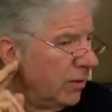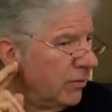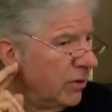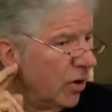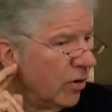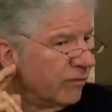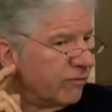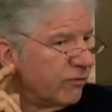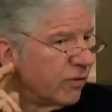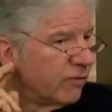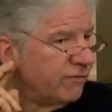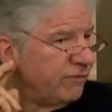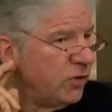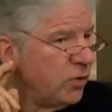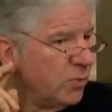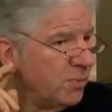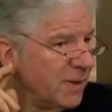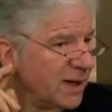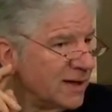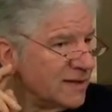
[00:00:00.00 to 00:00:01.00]
you know, for a
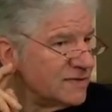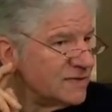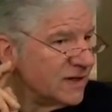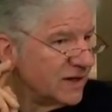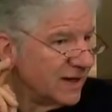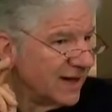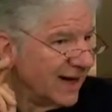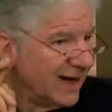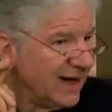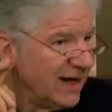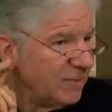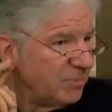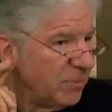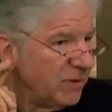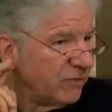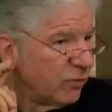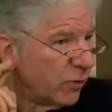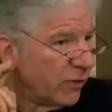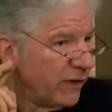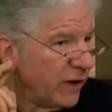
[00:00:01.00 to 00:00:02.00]
few minutes at night
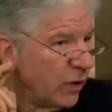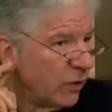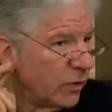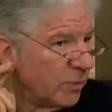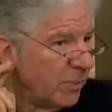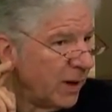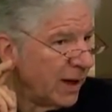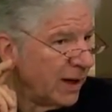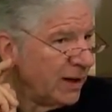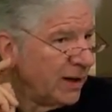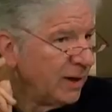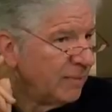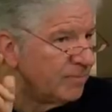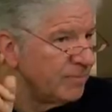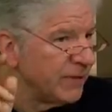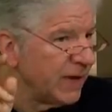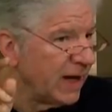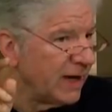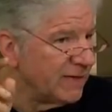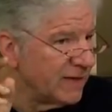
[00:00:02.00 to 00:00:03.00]
before they go to bed.
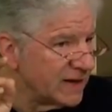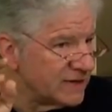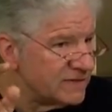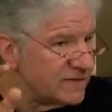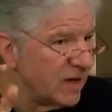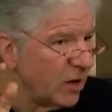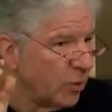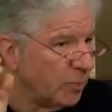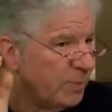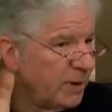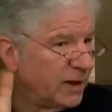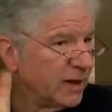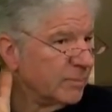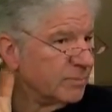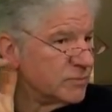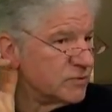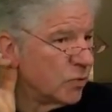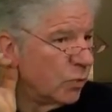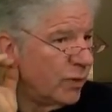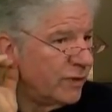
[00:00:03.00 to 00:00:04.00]
And that's helping
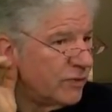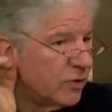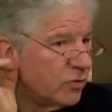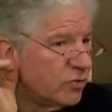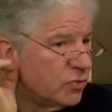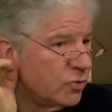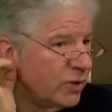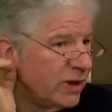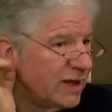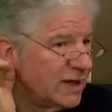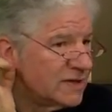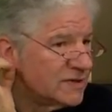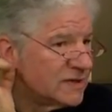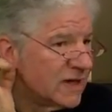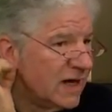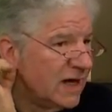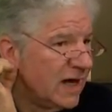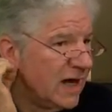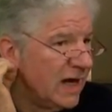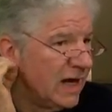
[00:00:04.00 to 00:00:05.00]
them. So what they're doing is
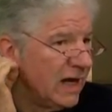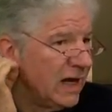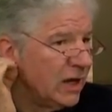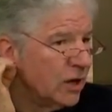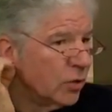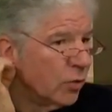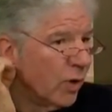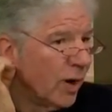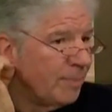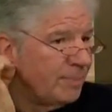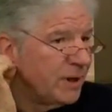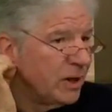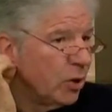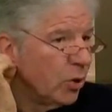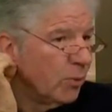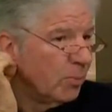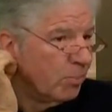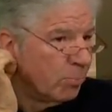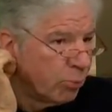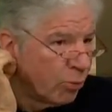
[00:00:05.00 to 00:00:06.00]
interrupting
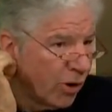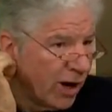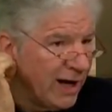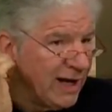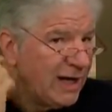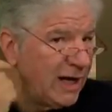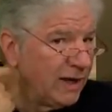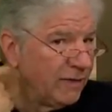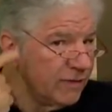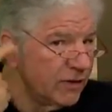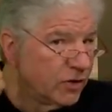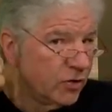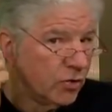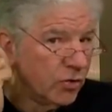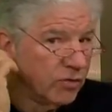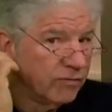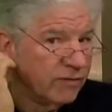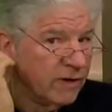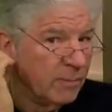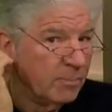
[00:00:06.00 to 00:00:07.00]
or breaking the
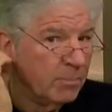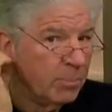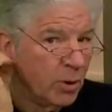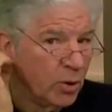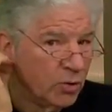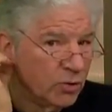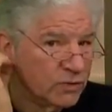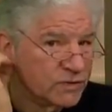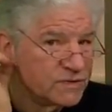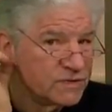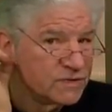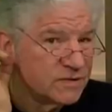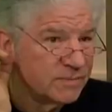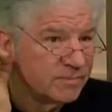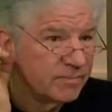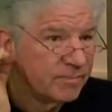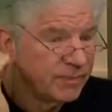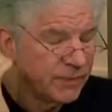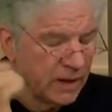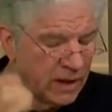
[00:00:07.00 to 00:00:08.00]
nerve impulse.
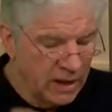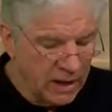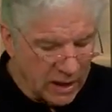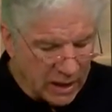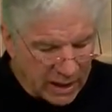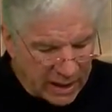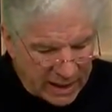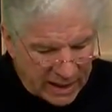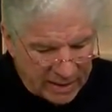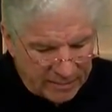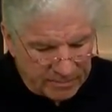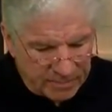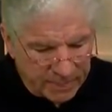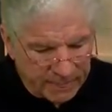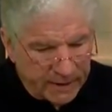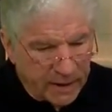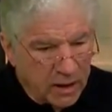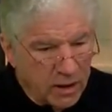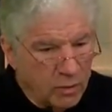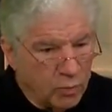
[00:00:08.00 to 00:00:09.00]
Um,
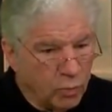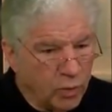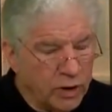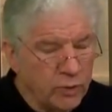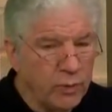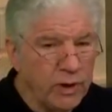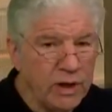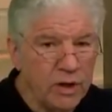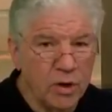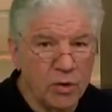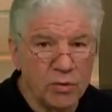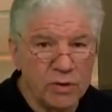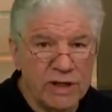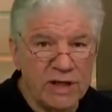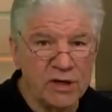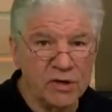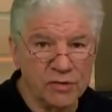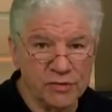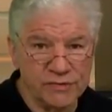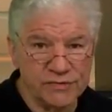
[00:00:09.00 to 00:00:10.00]
what do we know
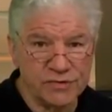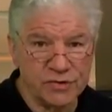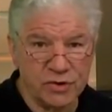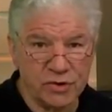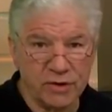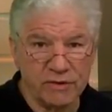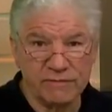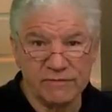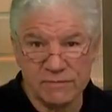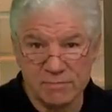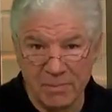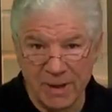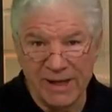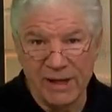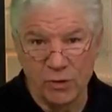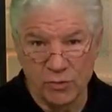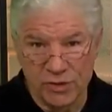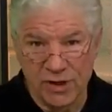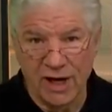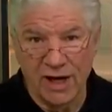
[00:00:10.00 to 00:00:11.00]
kills nerves?
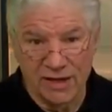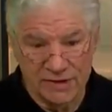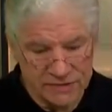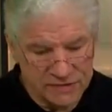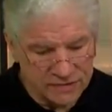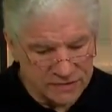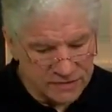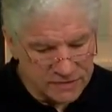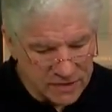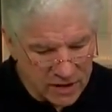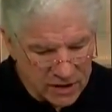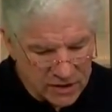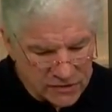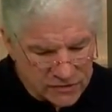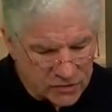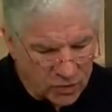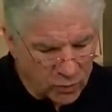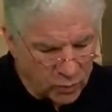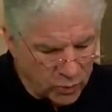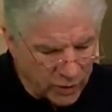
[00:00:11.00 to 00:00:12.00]
Mycotoxins.
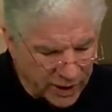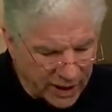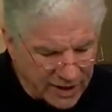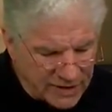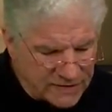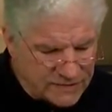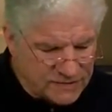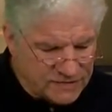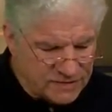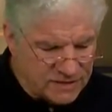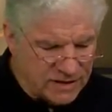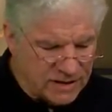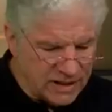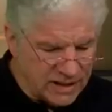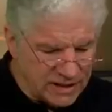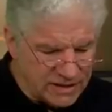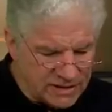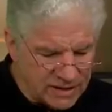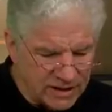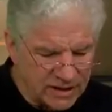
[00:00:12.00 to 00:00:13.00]
So when I
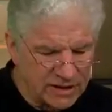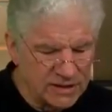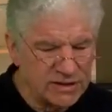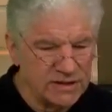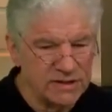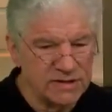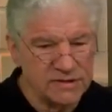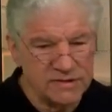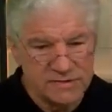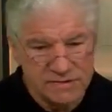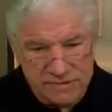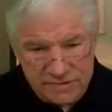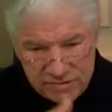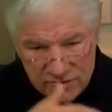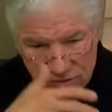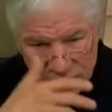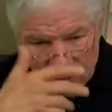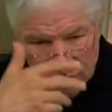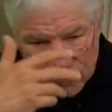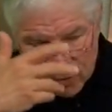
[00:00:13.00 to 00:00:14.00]
see tinnitus
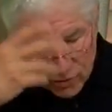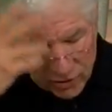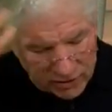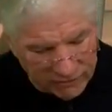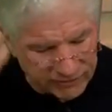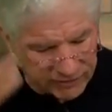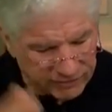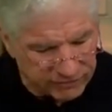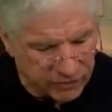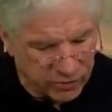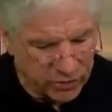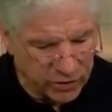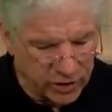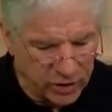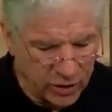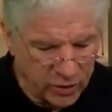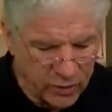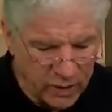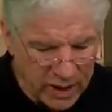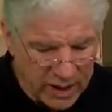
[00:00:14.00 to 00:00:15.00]
or, or even
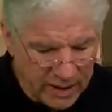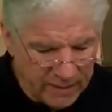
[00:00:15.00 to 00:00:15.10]
vertigo,